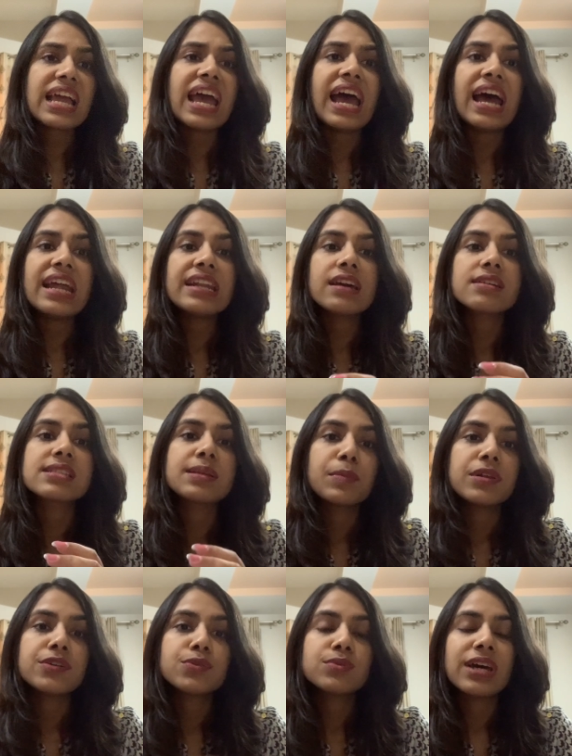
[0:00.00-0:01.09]
and uh,
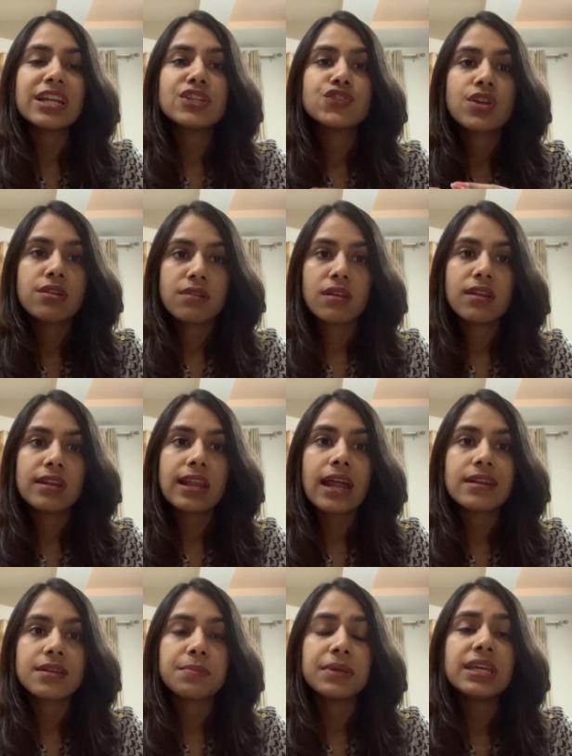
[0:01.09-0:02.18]
similar to that general
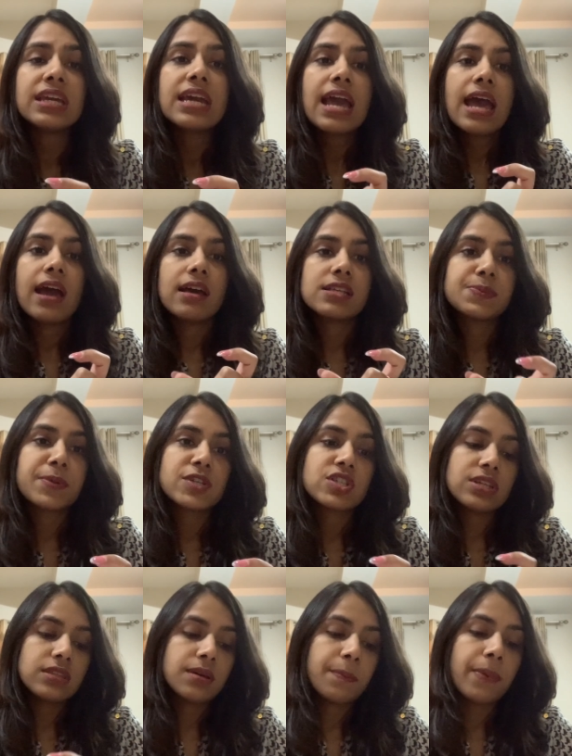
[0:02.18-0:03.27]
anatomy
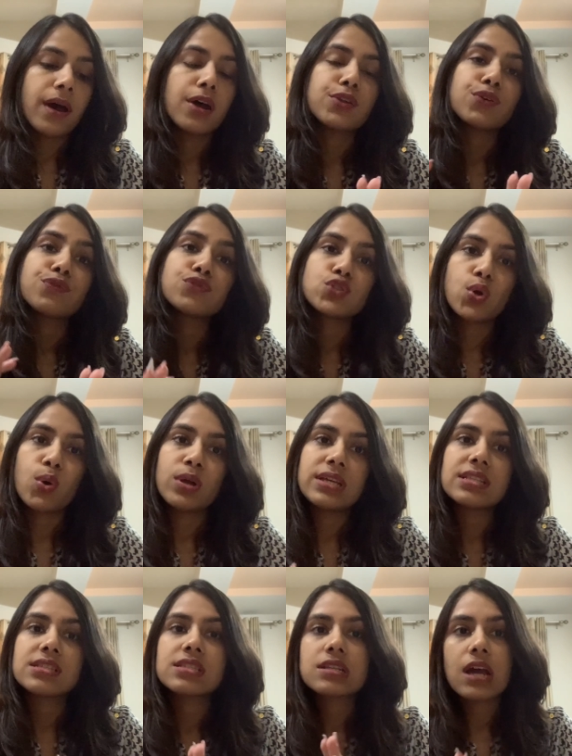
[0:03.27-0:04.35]
especially the part of
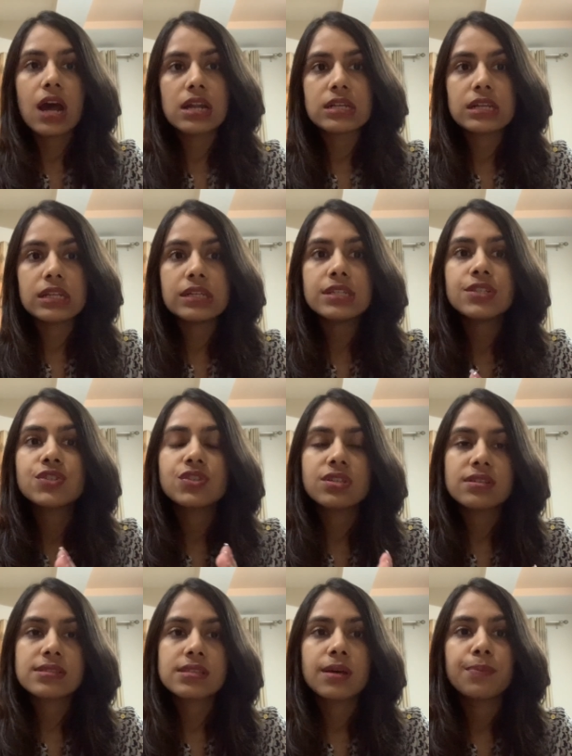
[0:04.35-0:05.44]
joints cartilage
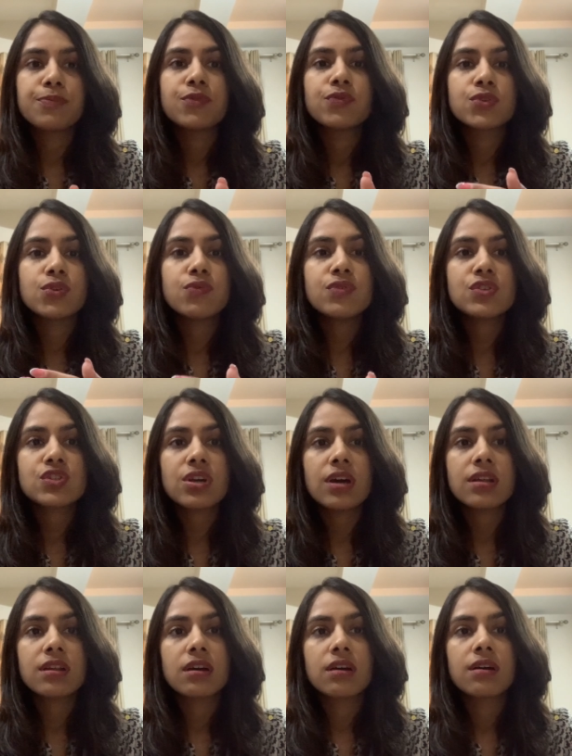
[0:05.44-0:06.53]
yes up you know which
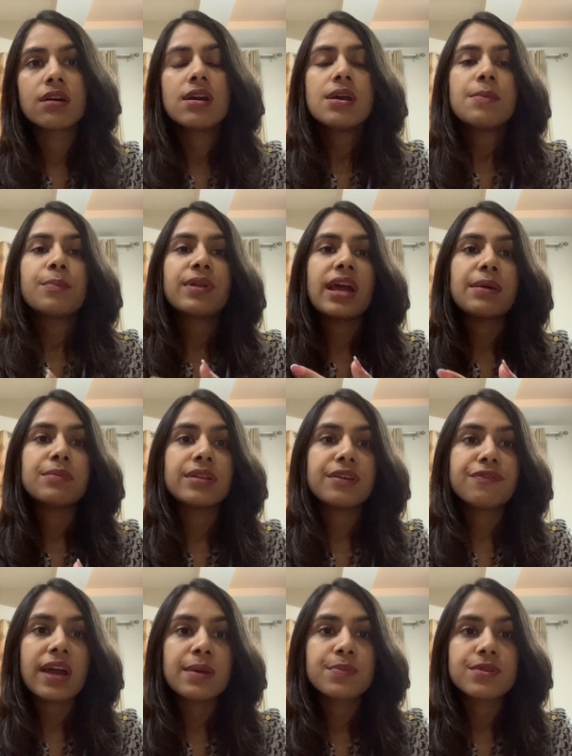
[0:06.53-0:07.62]
are uh, primary
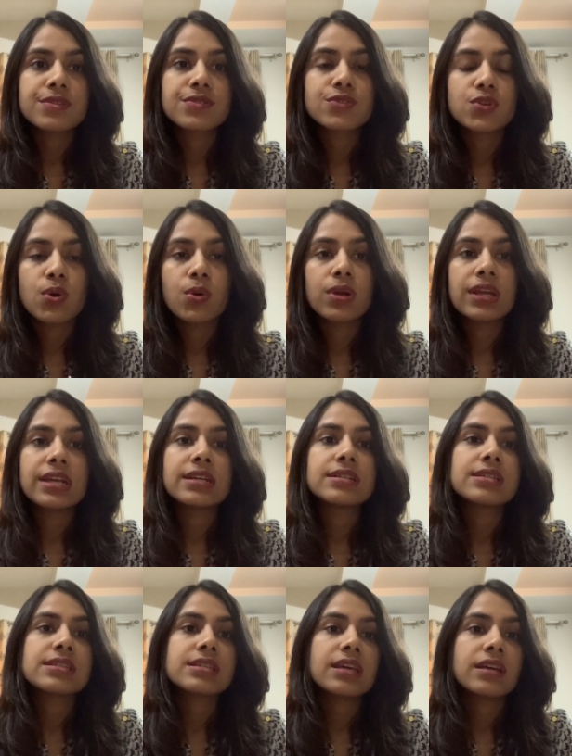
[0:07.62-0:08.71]
fibrous
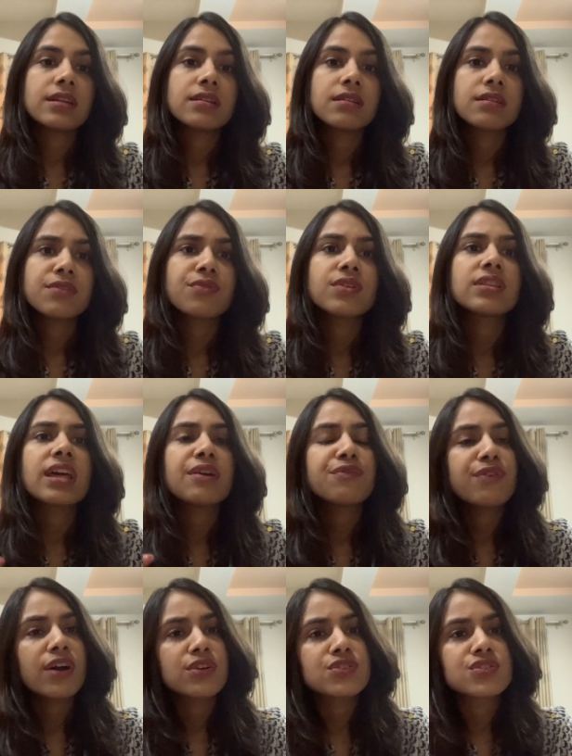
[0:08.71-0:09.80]
joints and different their
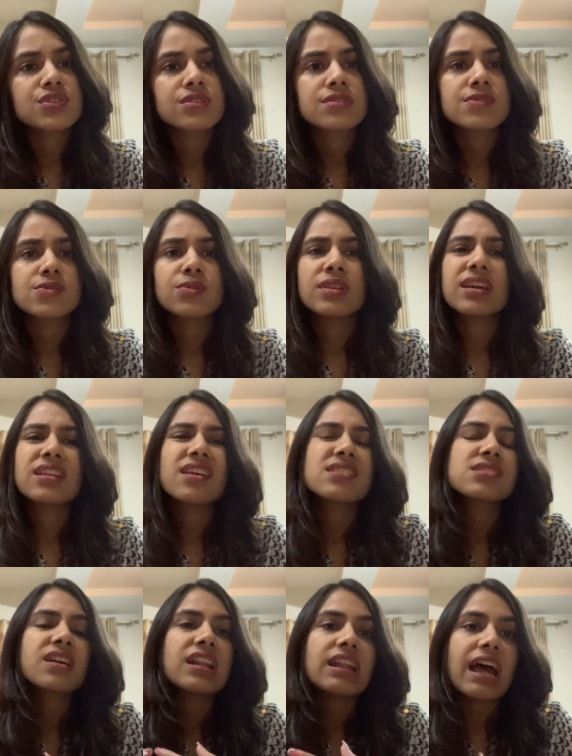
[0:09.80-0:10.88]
functions so they can
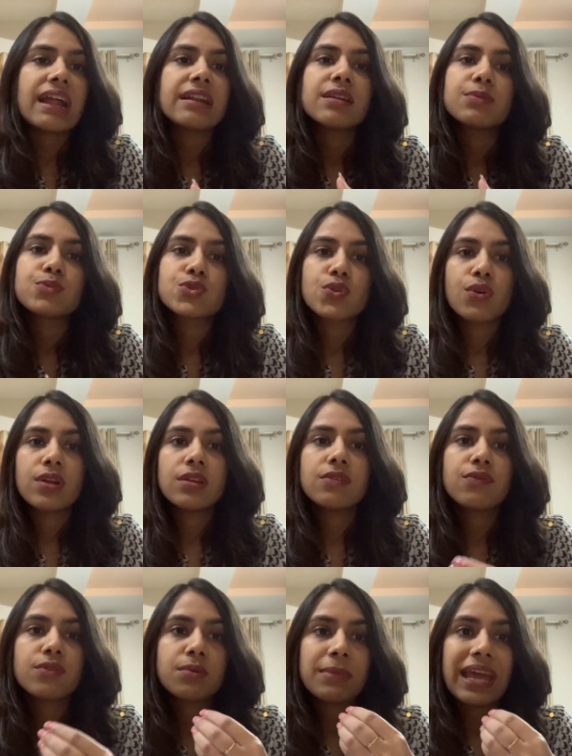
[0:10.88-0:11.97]
ask a random joint
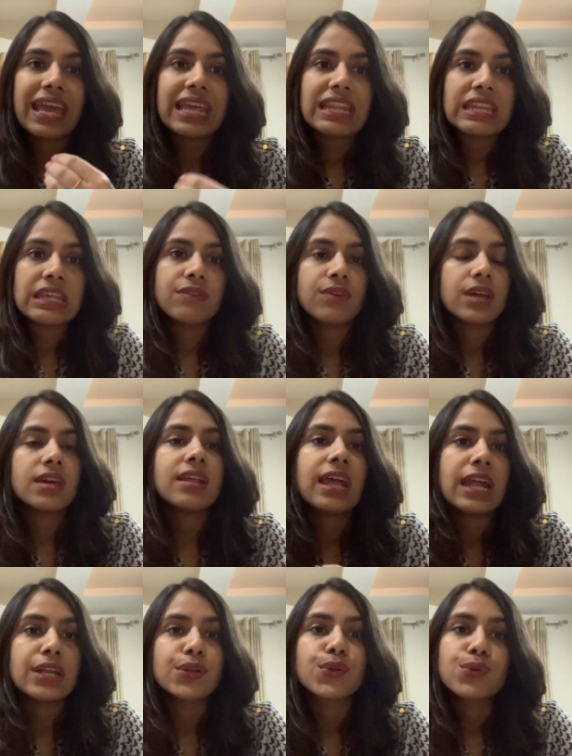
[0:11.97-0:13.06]
from anywhere
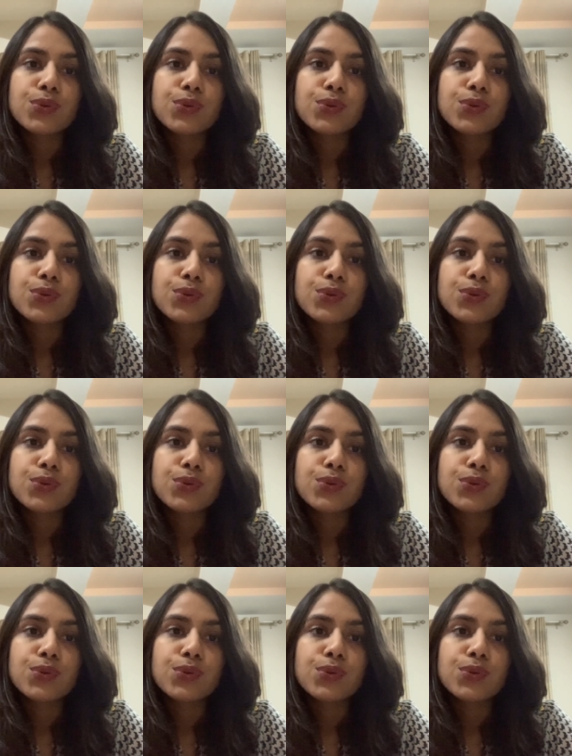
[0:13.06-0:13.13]
head to